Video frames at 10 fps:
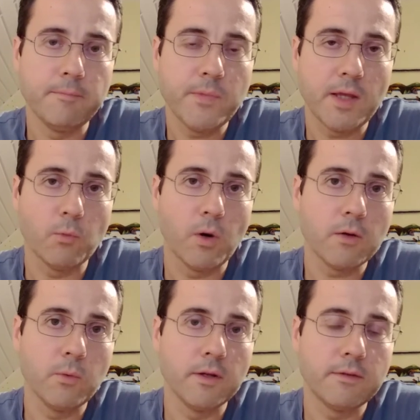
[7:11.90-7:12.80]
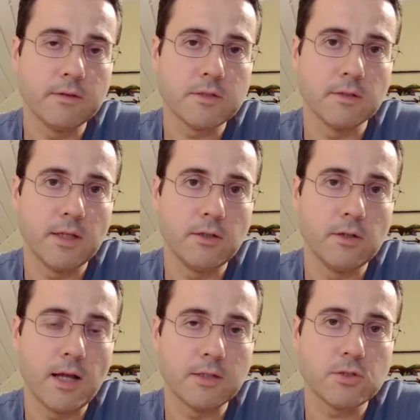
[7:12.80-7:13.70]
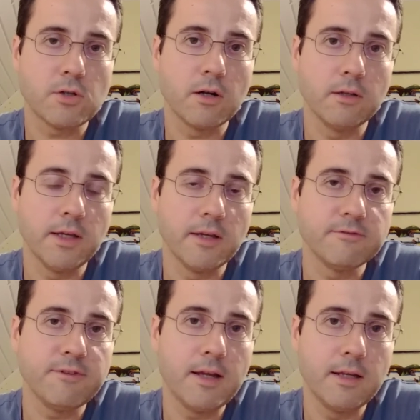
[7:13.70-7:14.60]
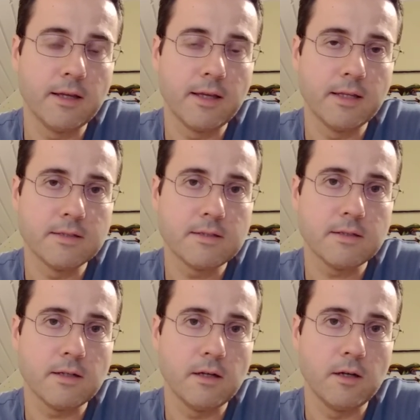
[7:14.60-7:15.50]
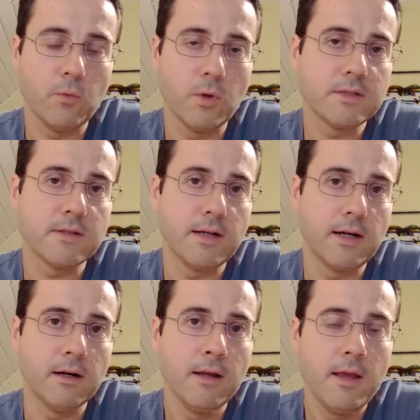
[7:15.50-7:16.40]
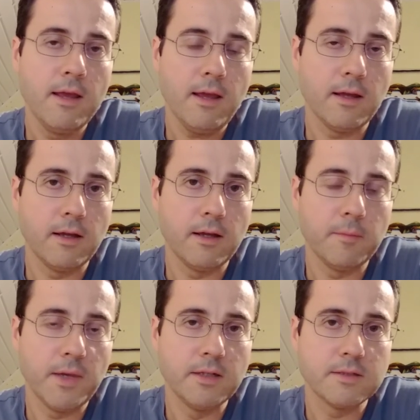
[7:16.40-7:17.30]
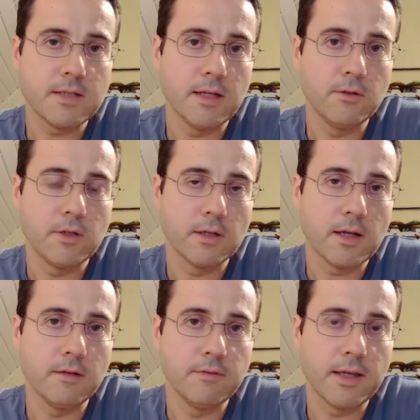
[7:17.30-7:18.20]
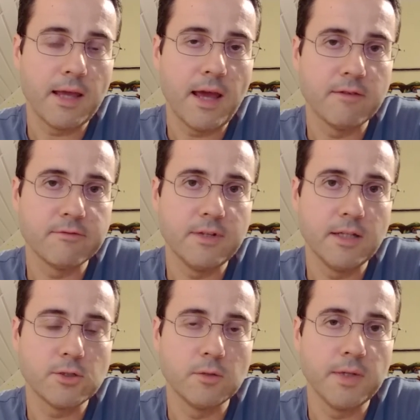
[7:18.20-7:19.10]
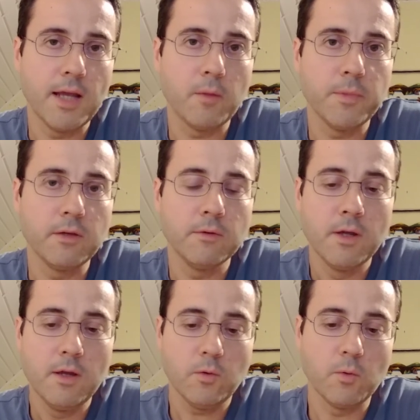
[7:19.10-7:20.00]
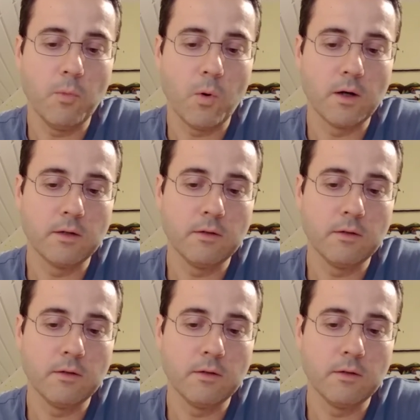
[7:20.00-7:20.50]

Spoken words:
and work with so that you're not struggling and fighting against what's there, and instead you can kind of like have nature be helping you. The more